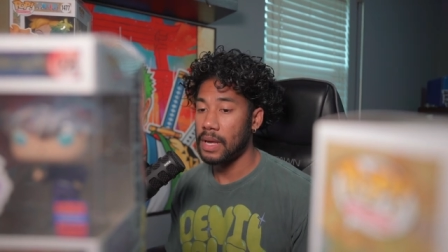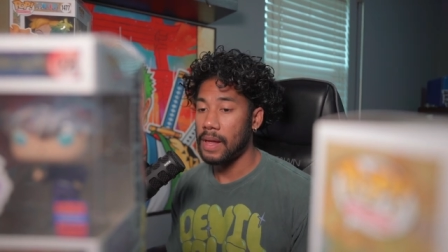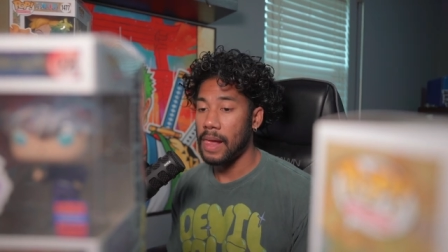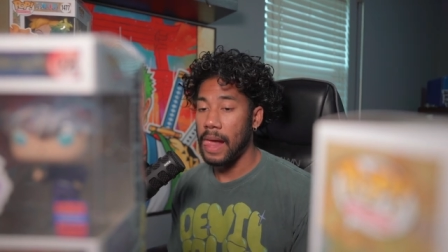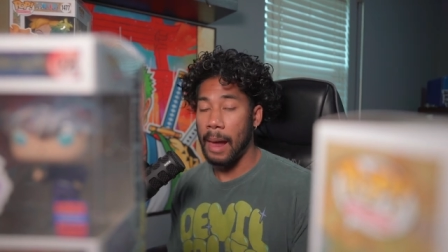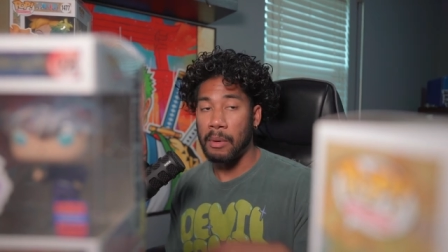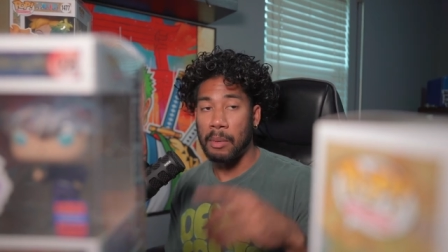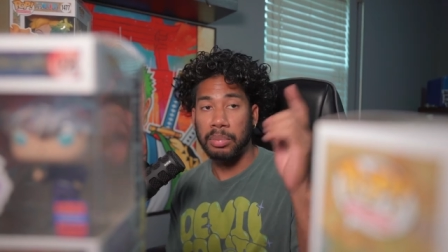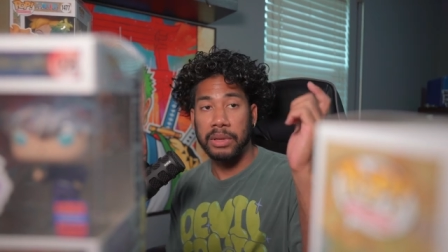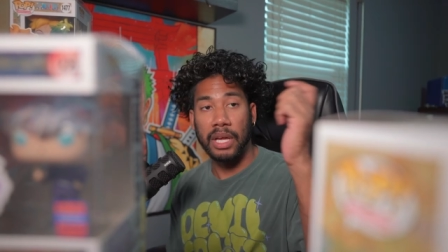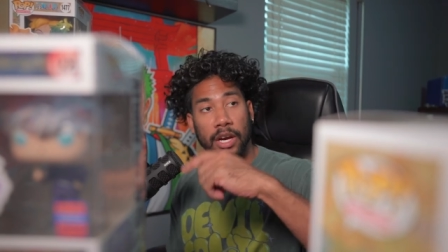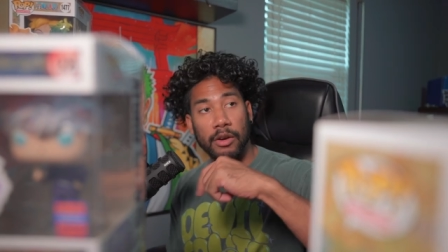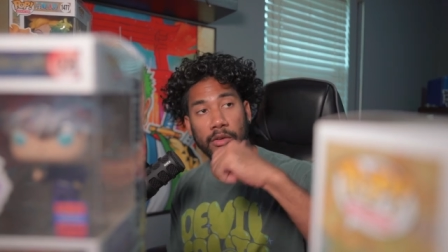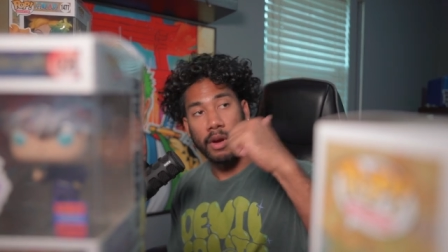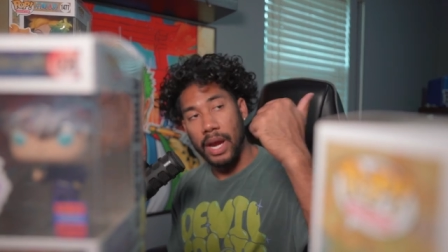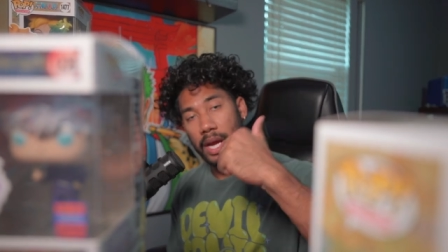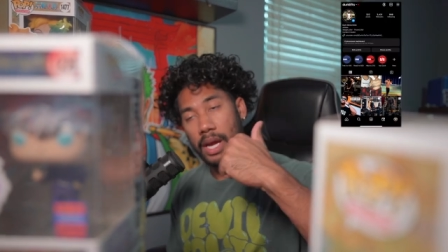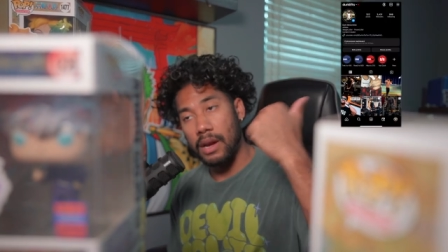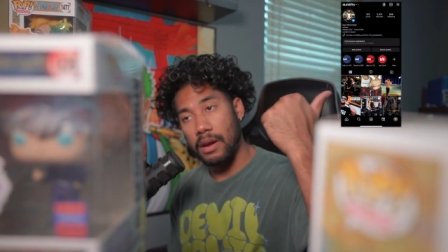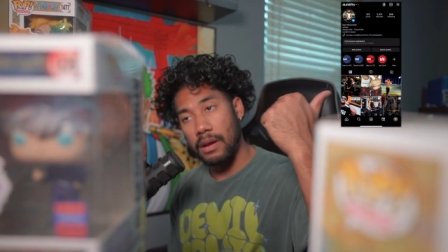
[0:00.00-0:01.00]
I'm gonna plug it
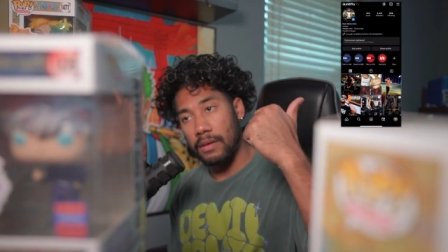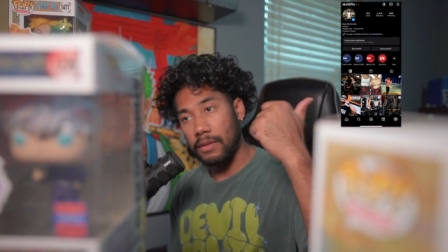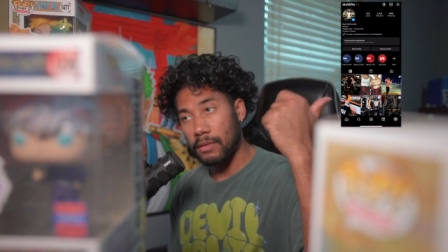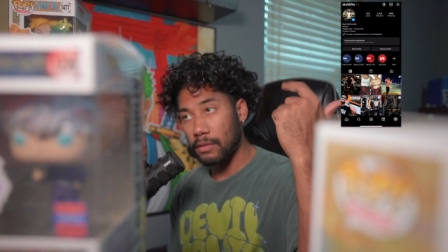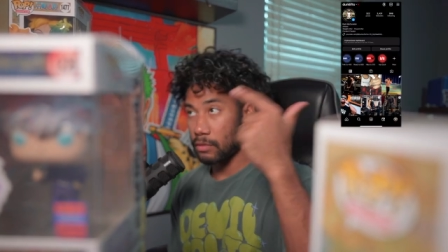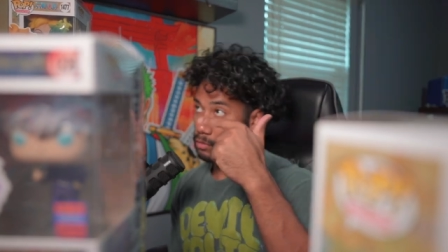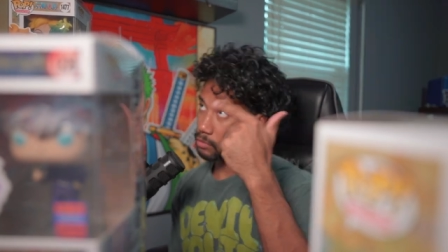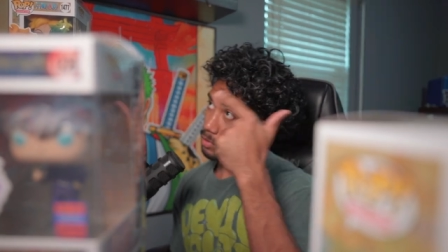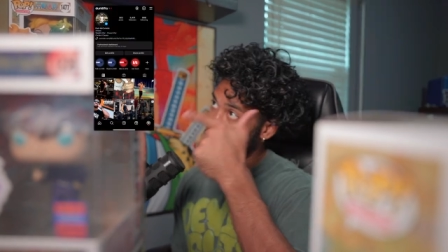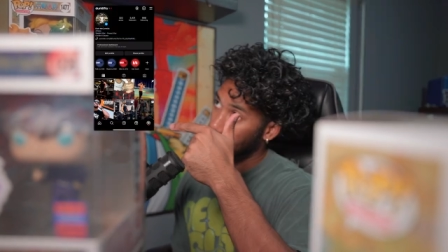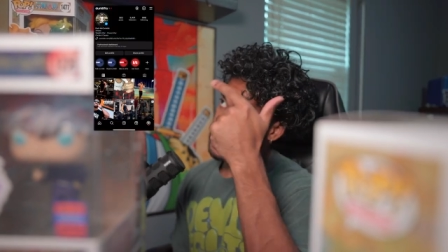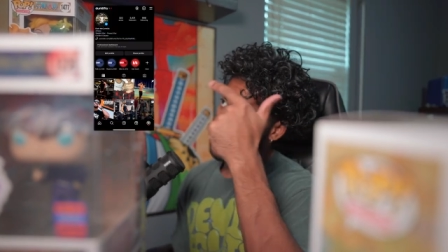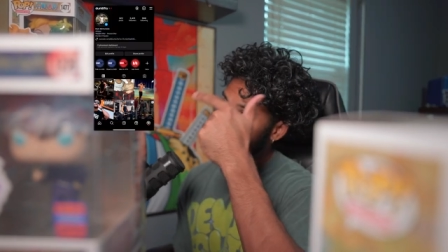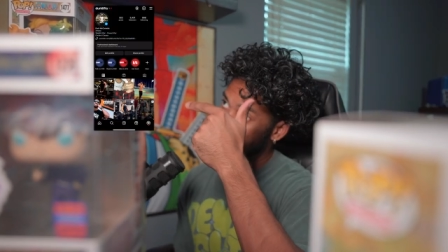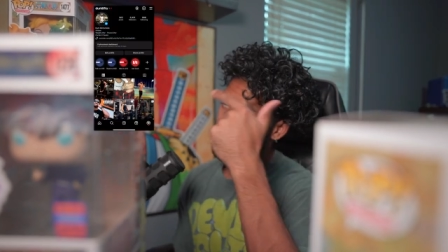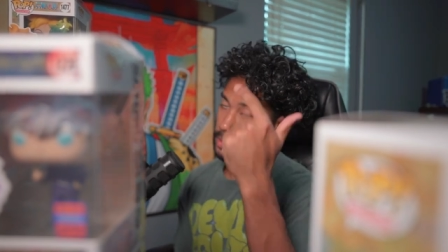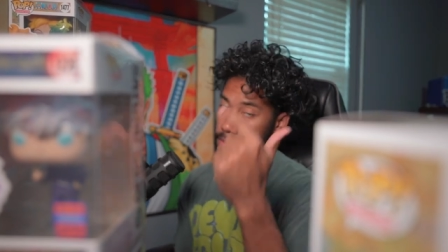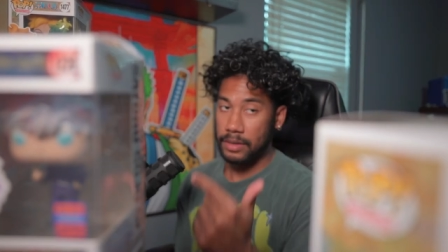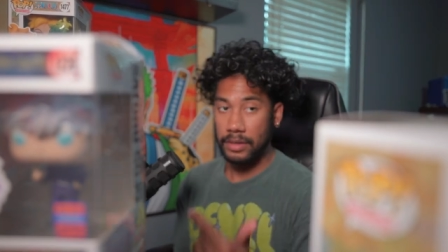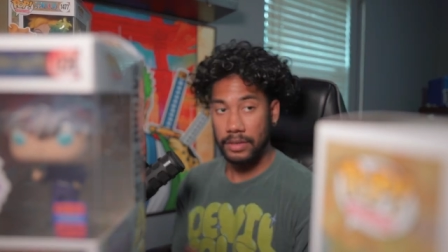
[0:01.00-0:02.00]
right here, right
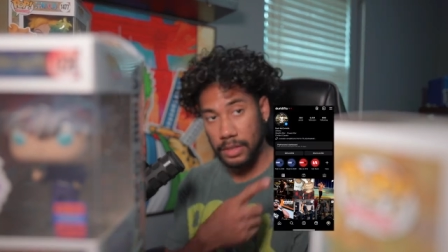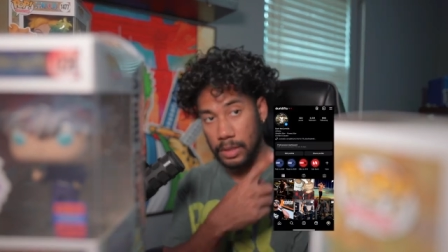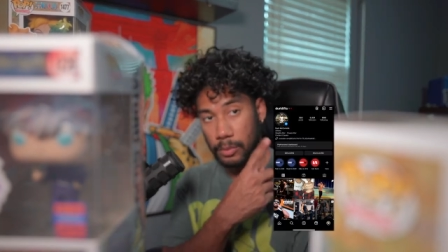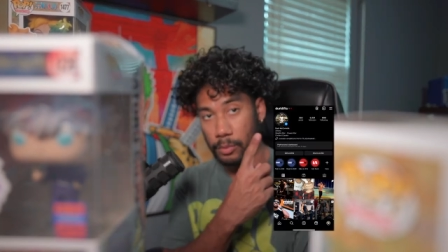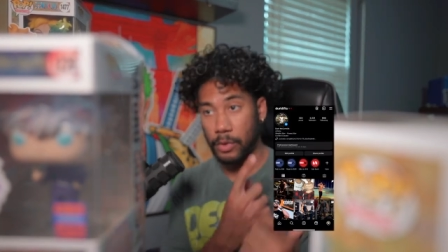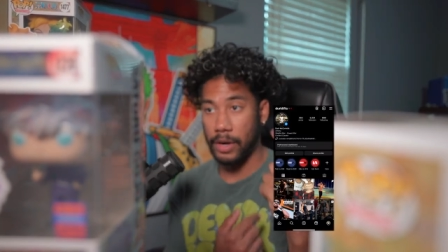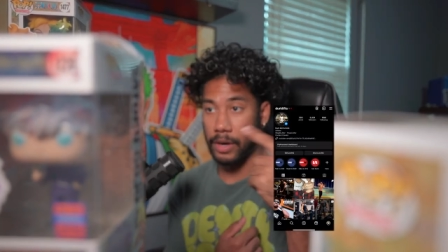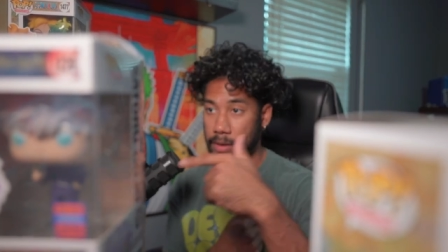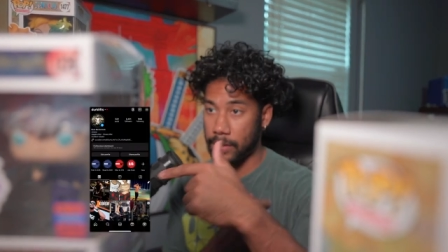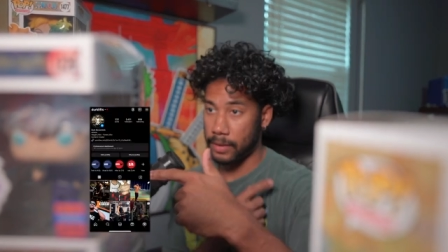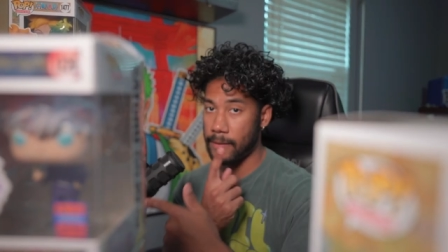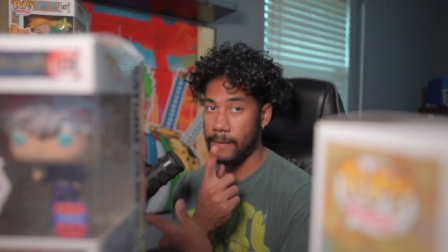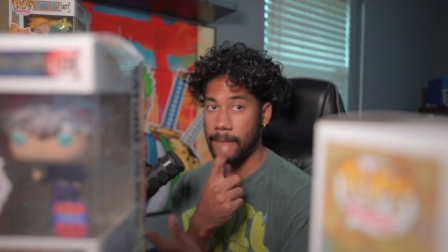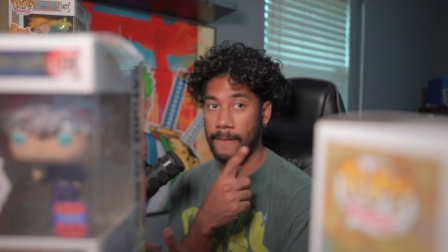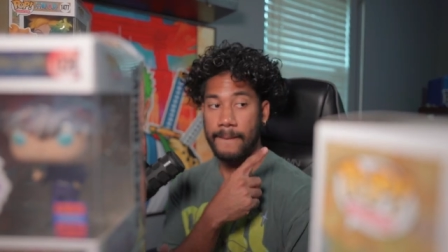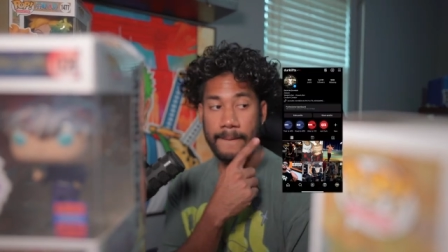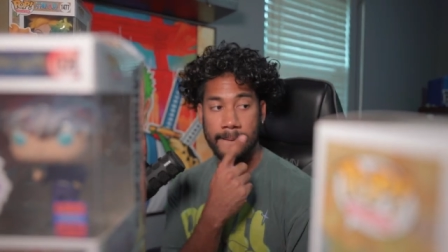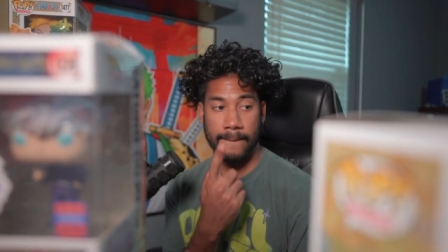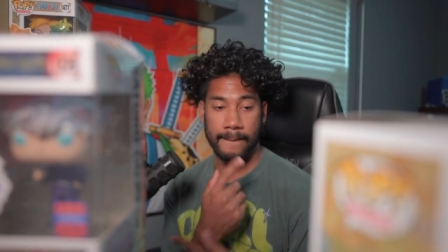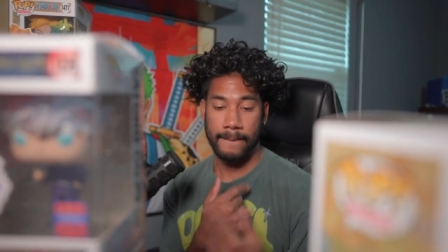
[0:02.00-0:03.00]
here, somewhere.
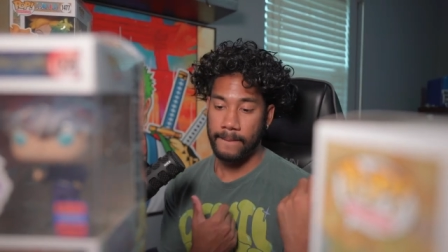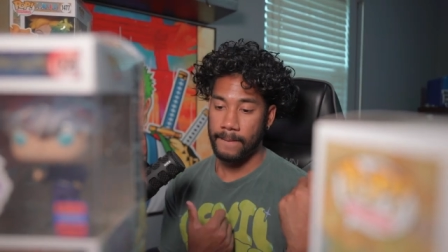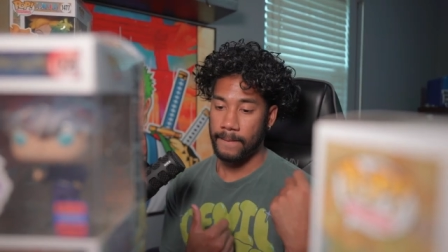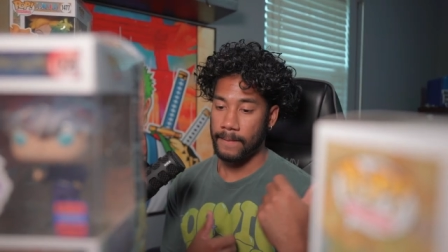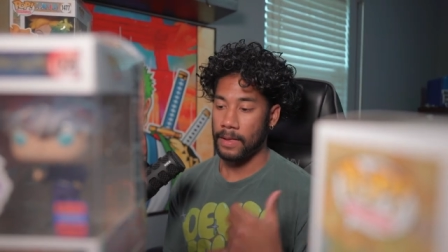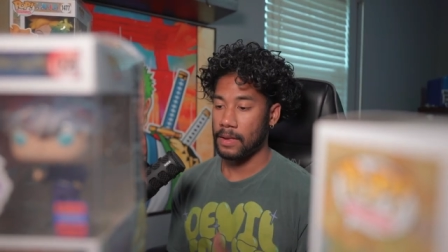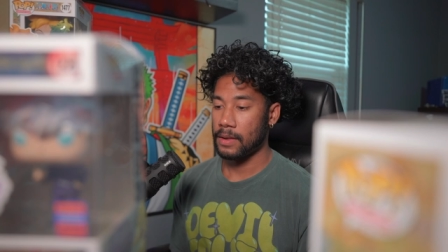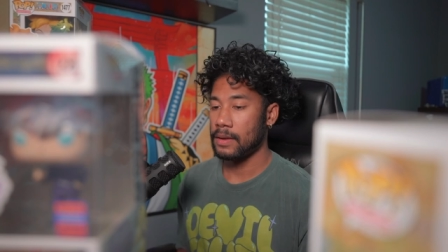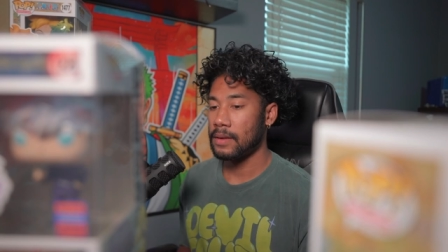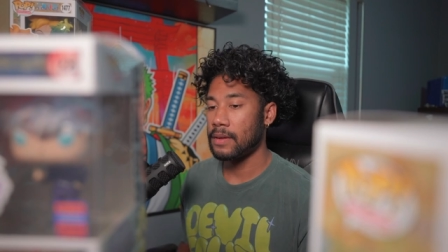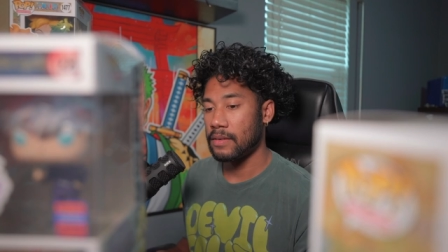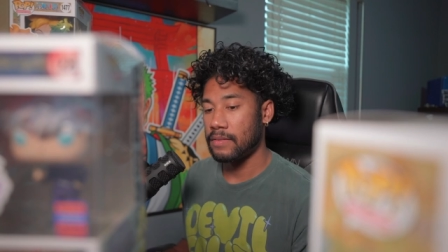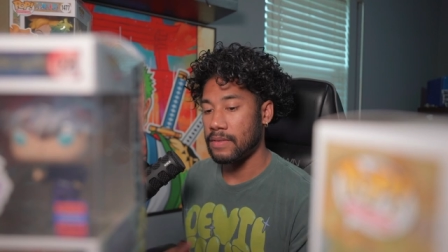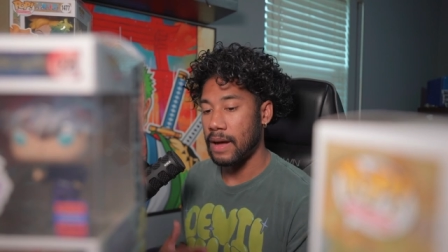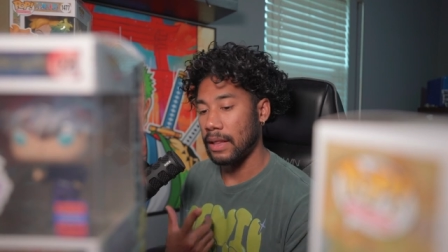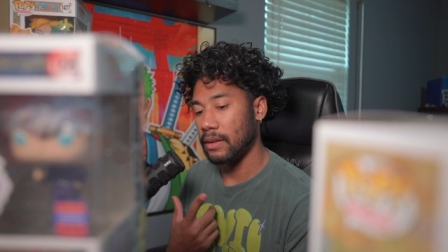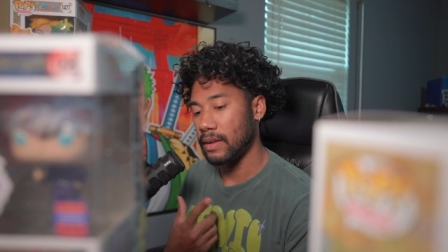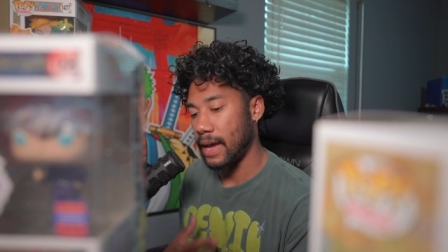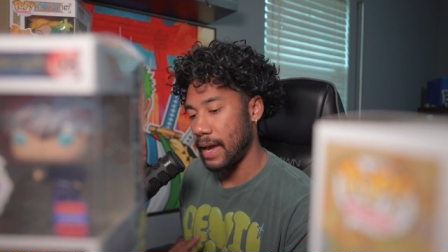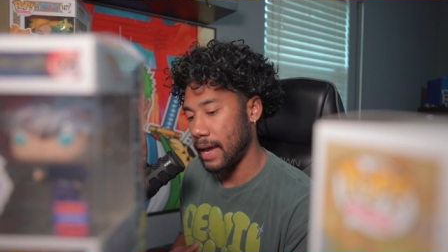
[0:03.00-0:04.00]

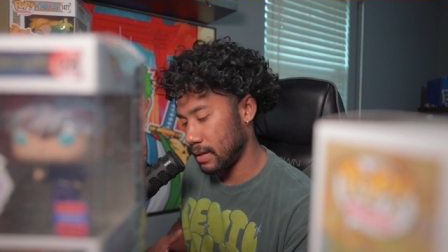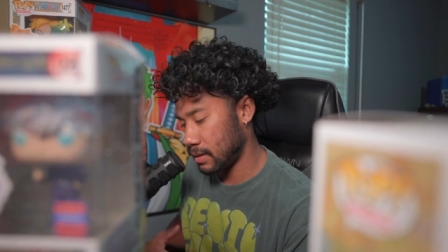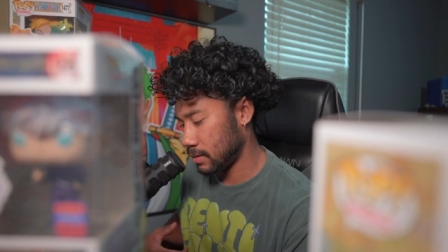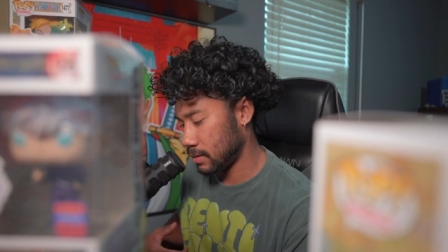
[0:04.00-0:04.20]
Follow that.